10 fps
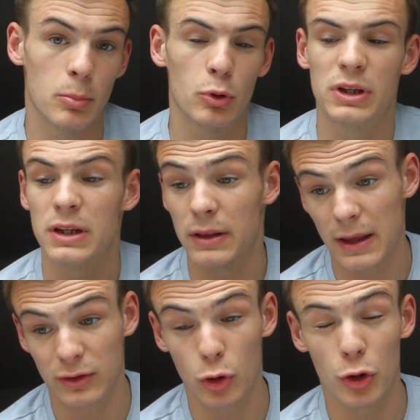body,
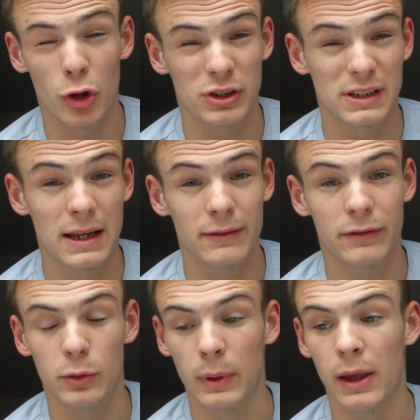that's got a nice
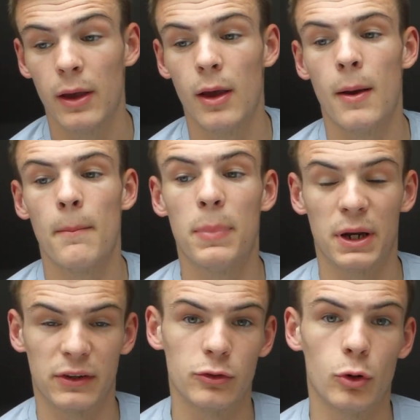length to it, but
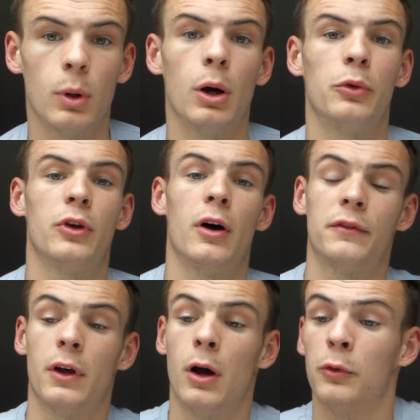it's not what I was
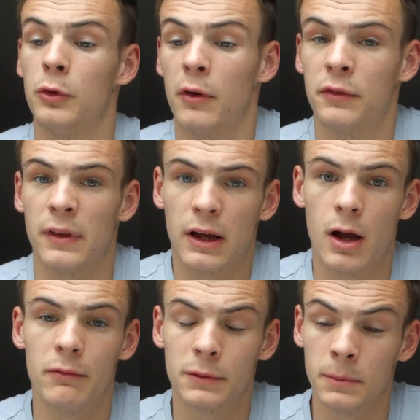after. I was after that
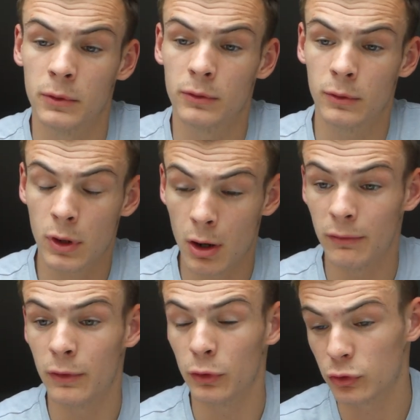
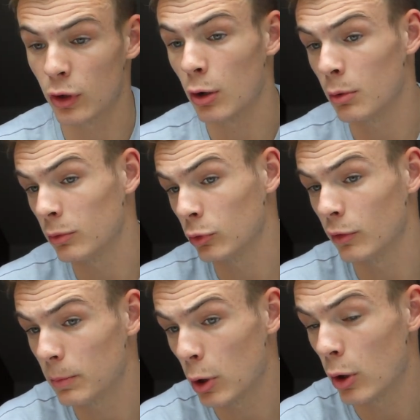comfort style sort
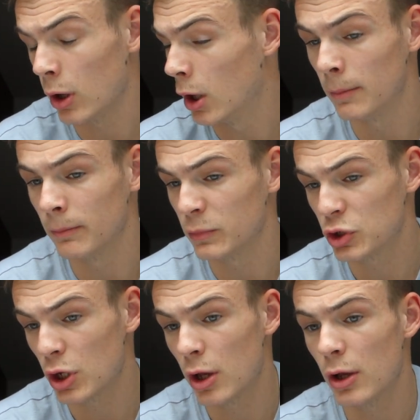of
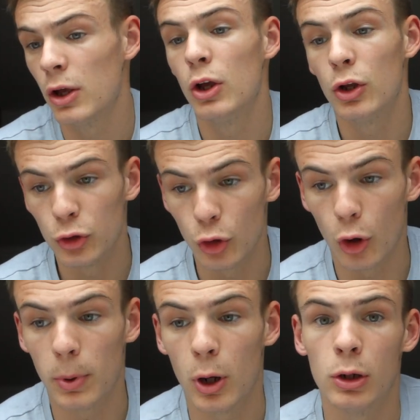shirt, not
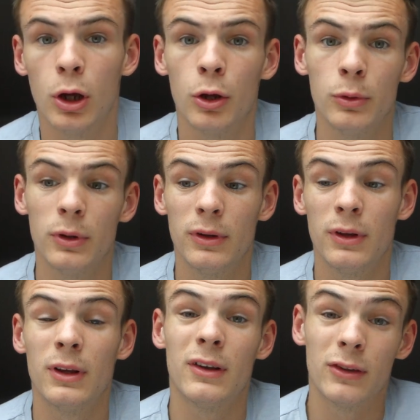a polo,
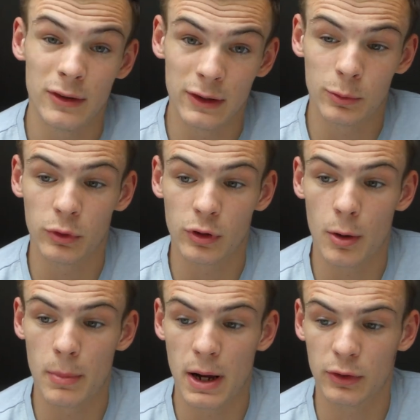so this one's
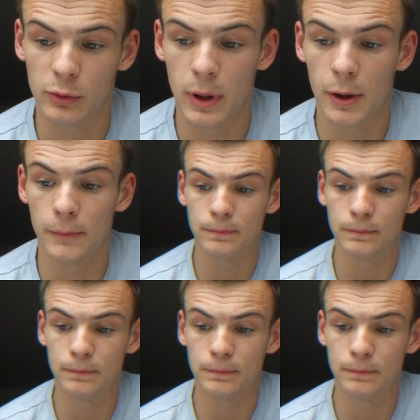going back as well.